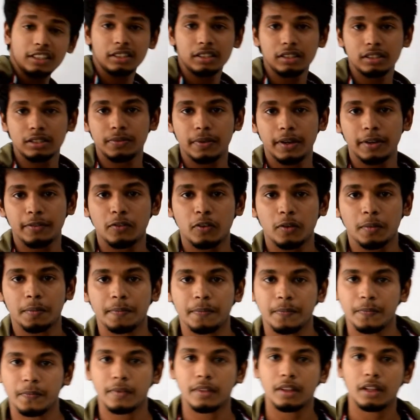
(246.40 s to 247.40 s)
this waveform.
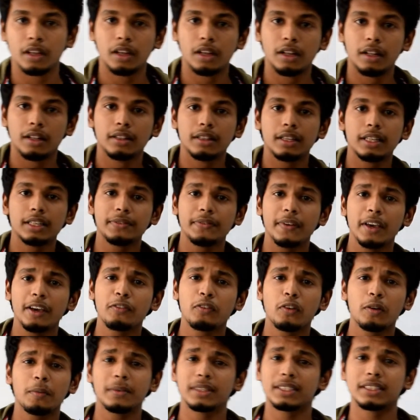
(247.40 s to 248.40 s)
This
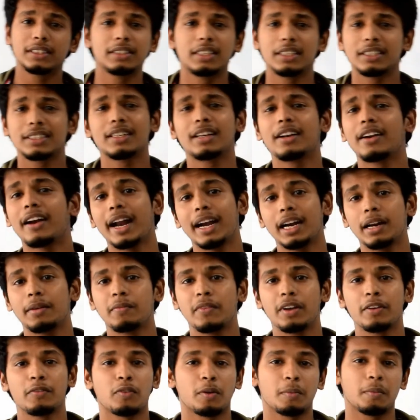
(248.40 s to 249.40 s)
waveform is just a random
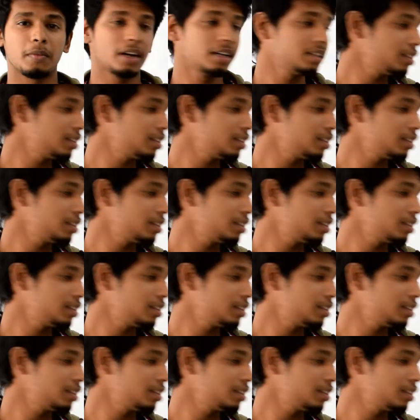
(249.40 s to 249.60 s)
waveform. I